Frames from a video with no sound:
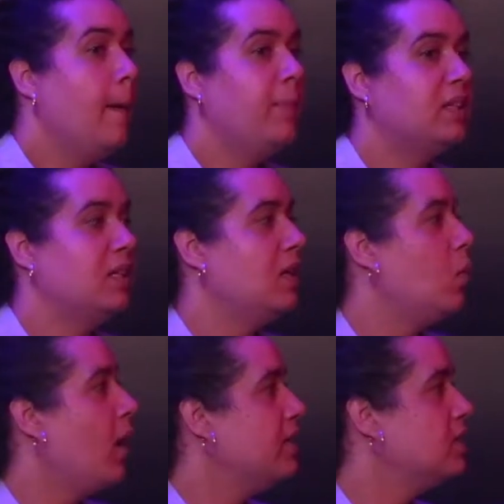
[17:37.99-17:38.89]
But then
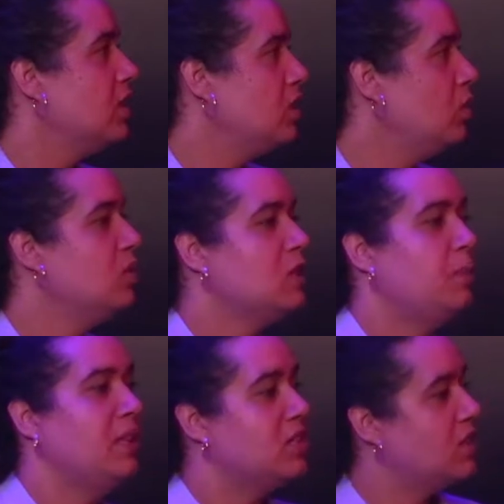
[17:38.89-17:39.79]
watching you just
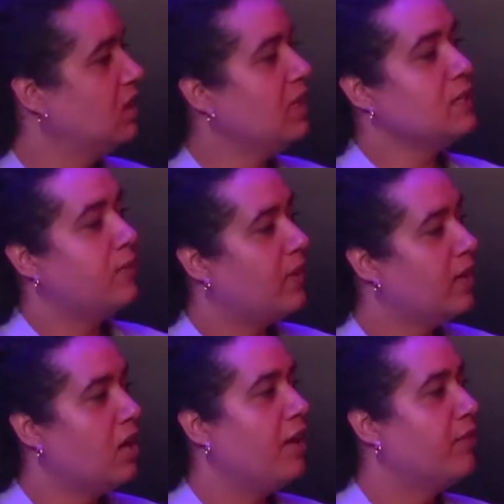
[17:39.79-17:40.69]
be chill as
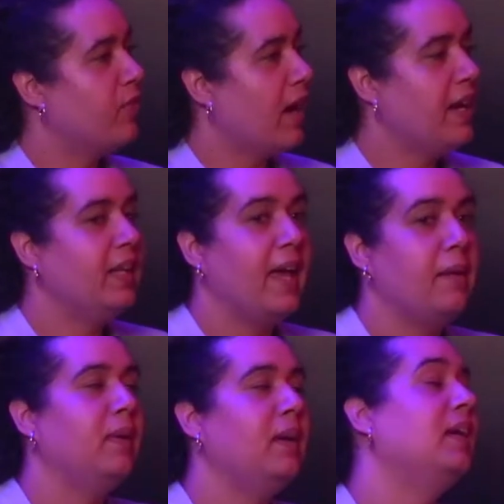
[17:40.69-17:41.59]
fuck on a Friday, like,
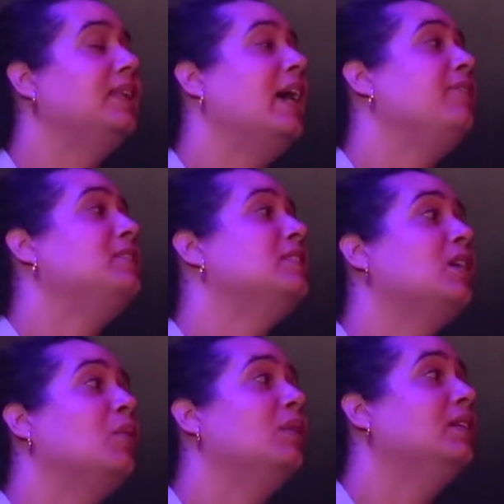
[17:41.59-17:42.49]
man, life is
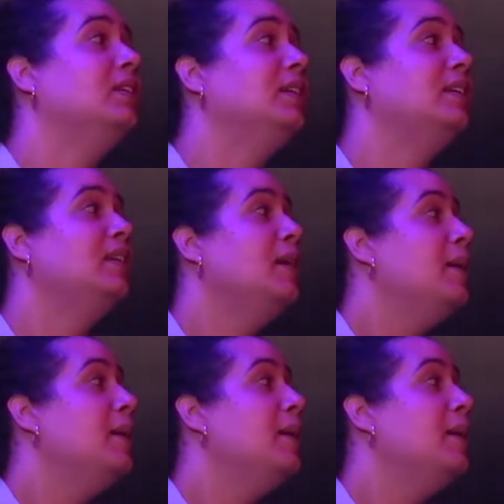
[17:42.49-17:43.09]
so good.